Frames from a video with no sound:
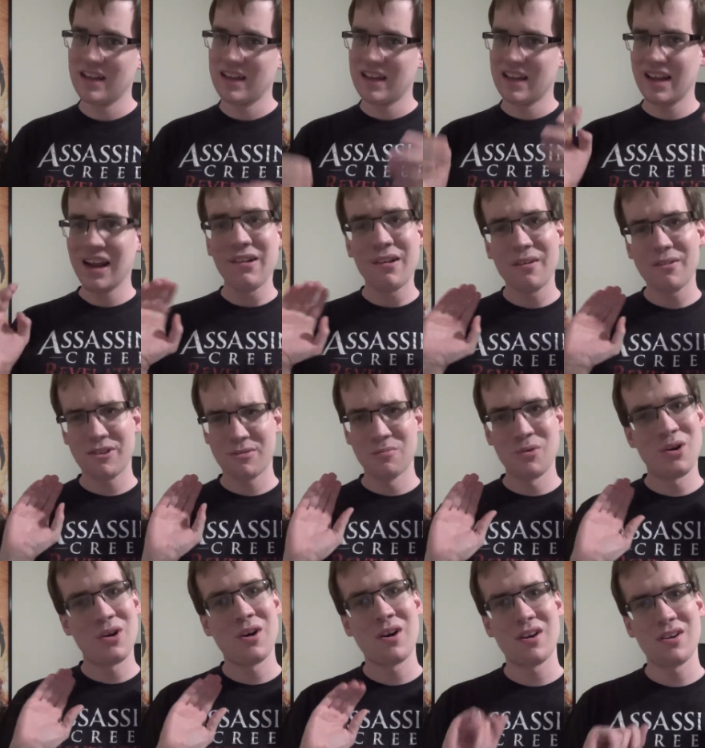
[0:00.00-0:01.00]
Here it's
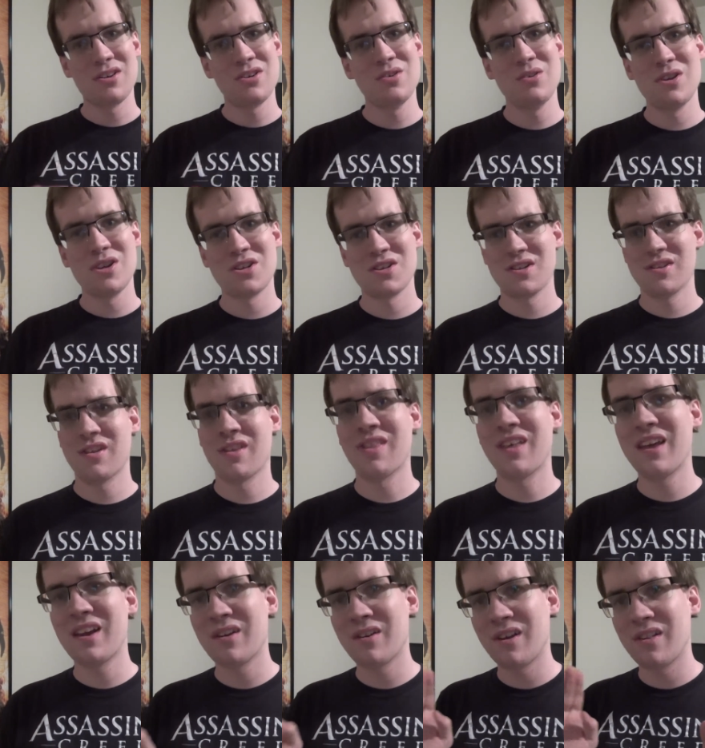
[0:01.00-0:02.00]
more cartoonish, and then
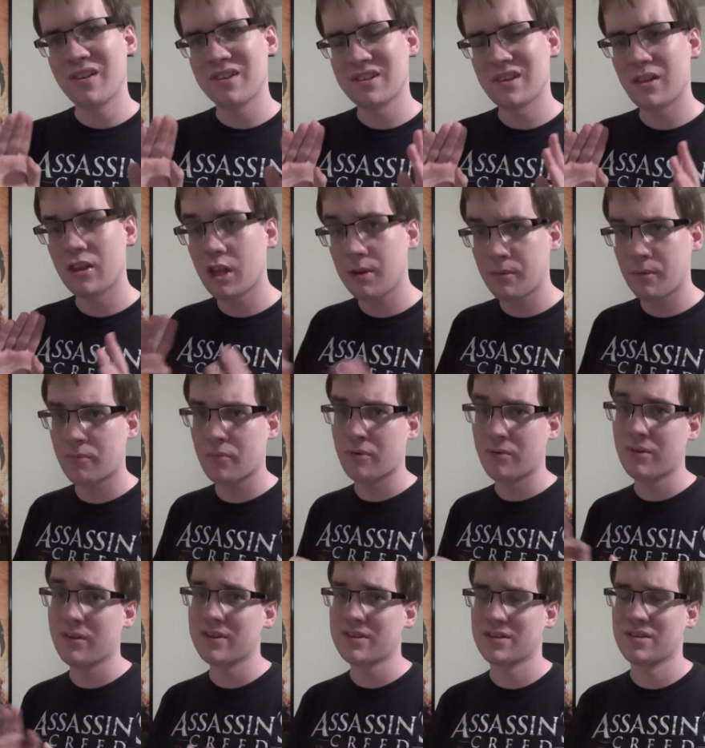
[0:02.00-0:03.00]
later he looks a little bit more
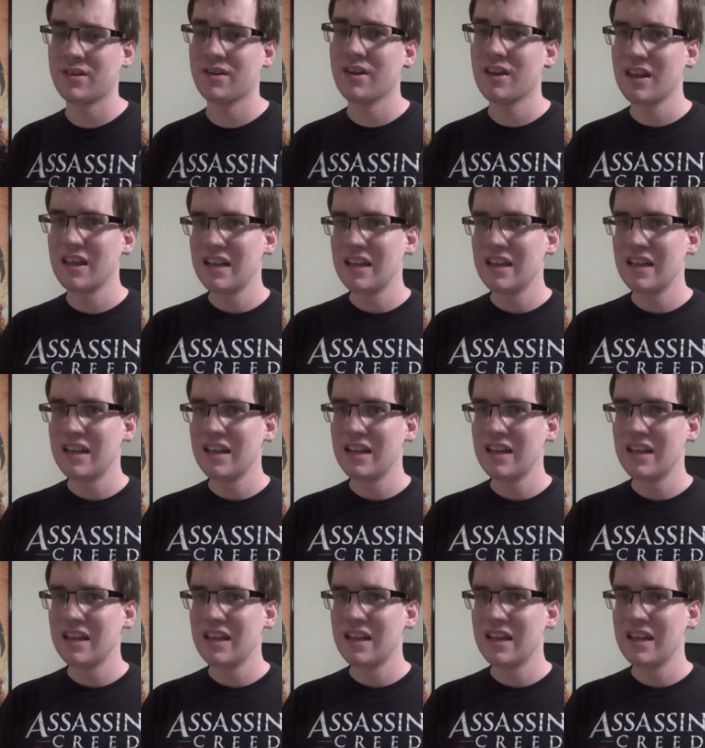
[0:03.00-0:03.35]
realistic.